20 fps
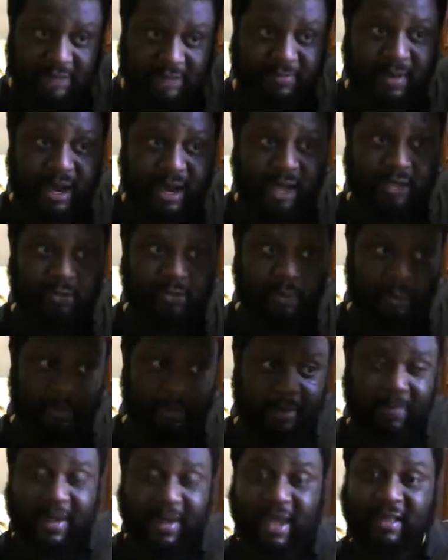mods would
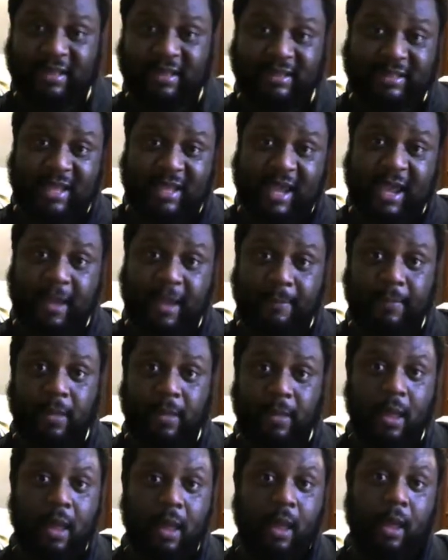be made the same,
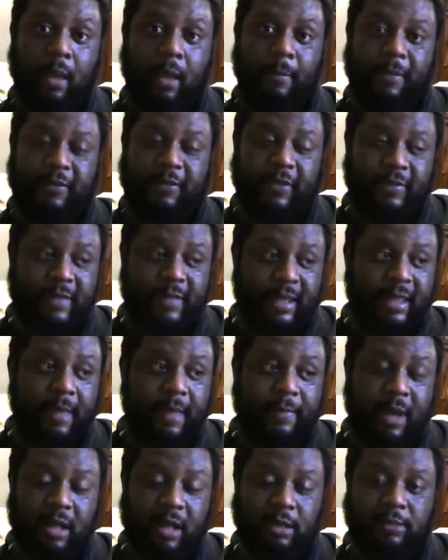but the thing that
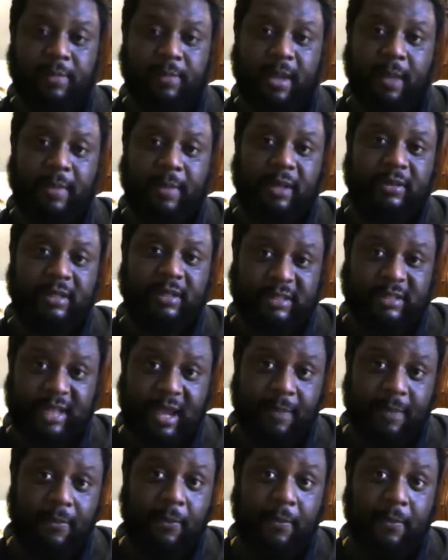bothers me about the
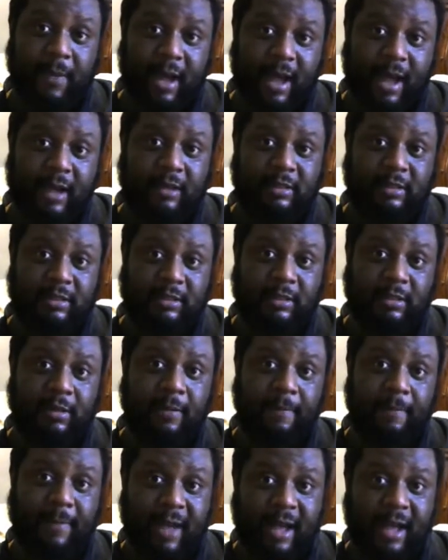Zamplebox
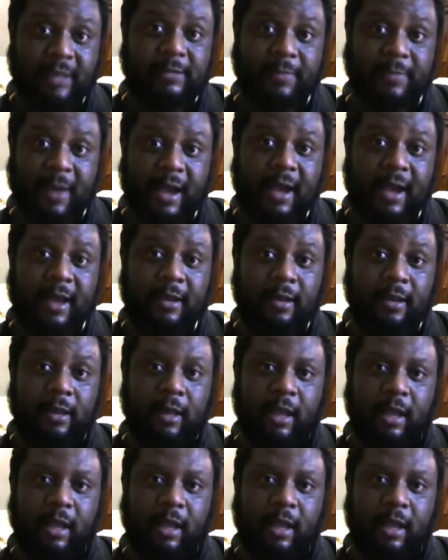box mod